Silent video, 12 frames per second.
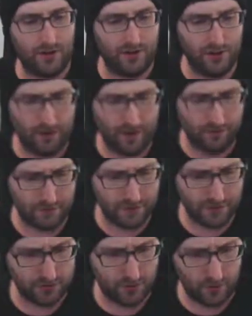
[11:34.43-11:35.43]
video game for
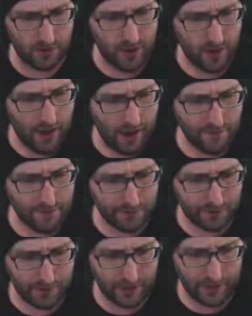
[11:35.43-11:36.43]
PS4. I haven't
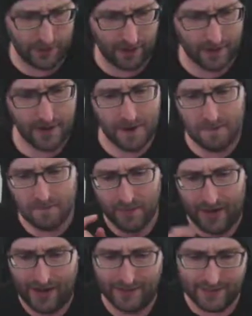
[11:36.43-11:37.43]
played it yet.
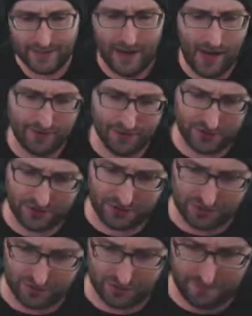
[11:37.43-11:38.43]
I did have a
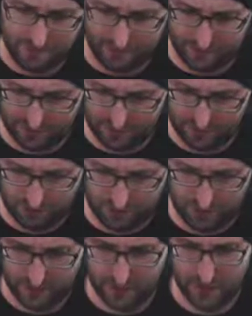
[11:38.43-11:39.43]
concern about this
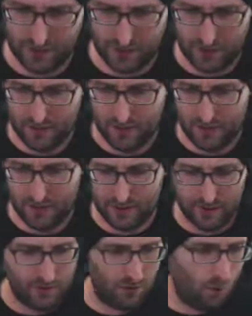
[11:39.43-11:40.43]
one.
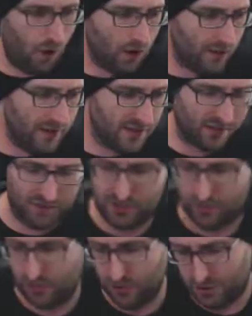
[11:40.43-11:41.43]
The Walgreens
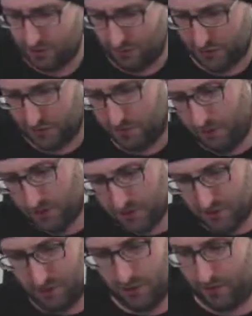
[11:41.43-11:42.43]
exclusive was supposed
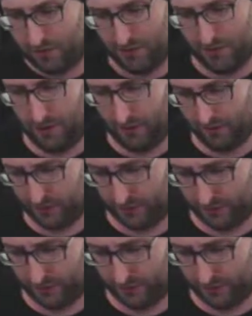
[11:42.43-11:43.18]
to glow in the dark.